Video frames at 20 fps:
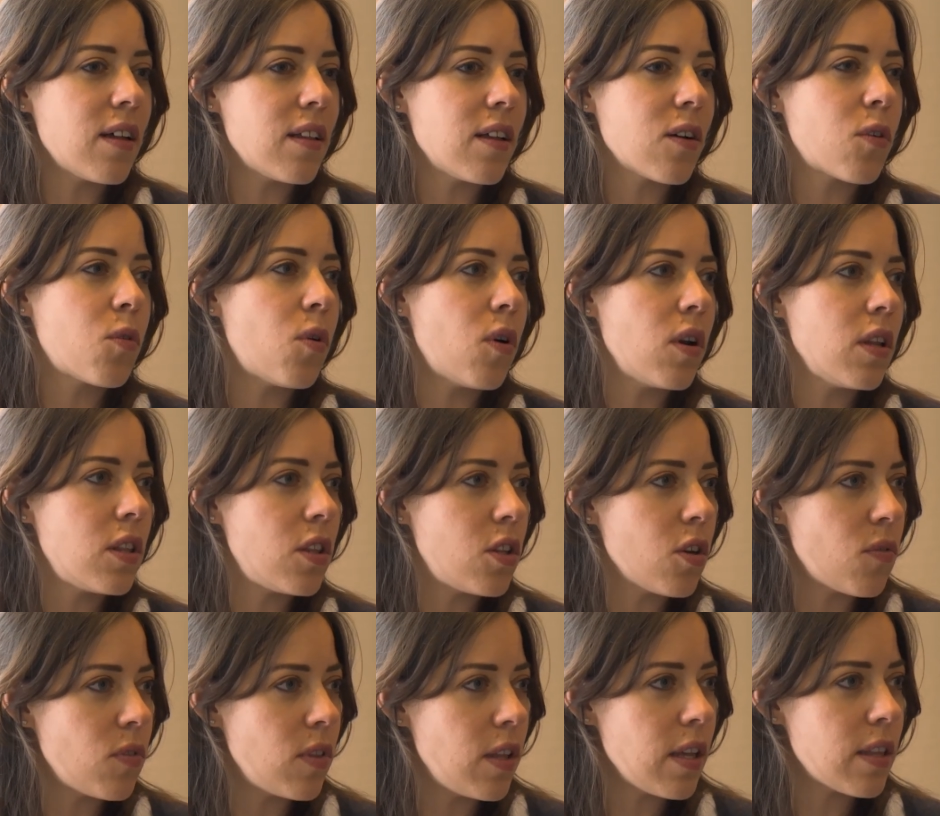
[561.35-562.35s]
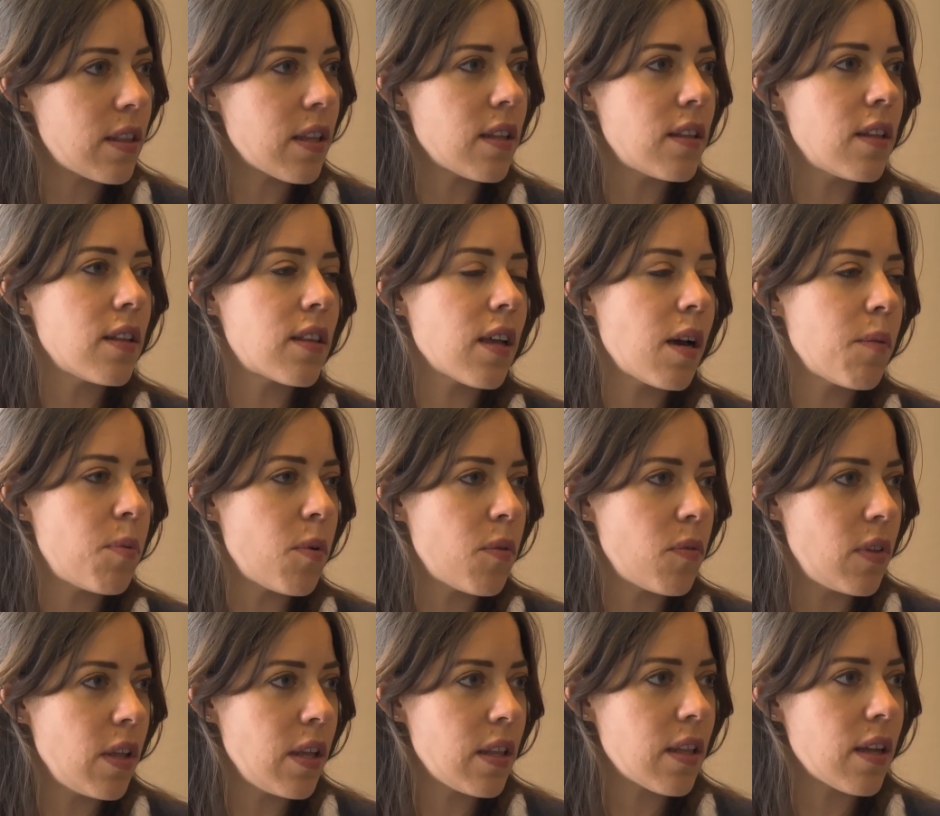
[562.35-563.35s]
the quality of data, the type
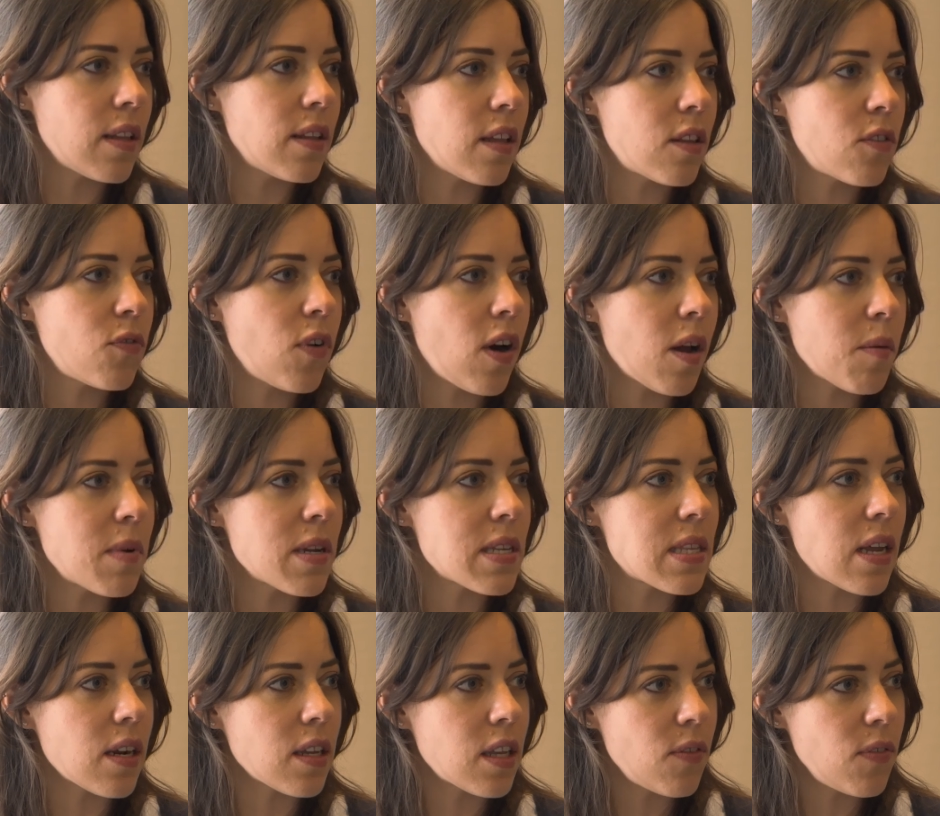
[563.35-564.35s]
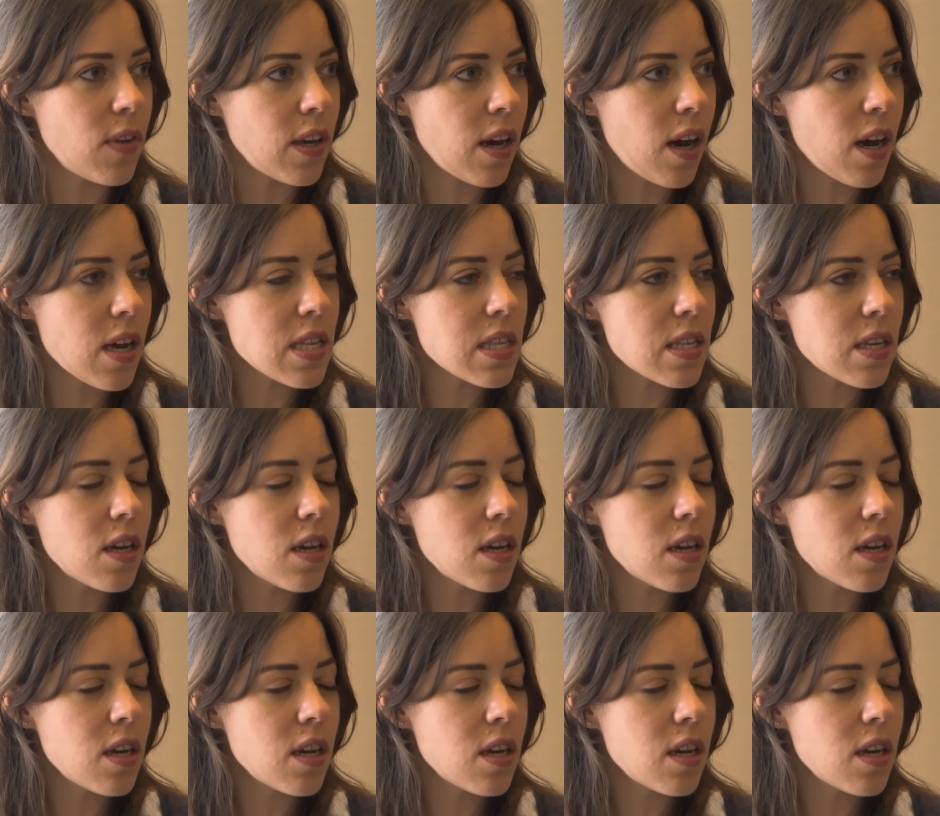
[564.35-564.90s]
of data that farmers are giving us,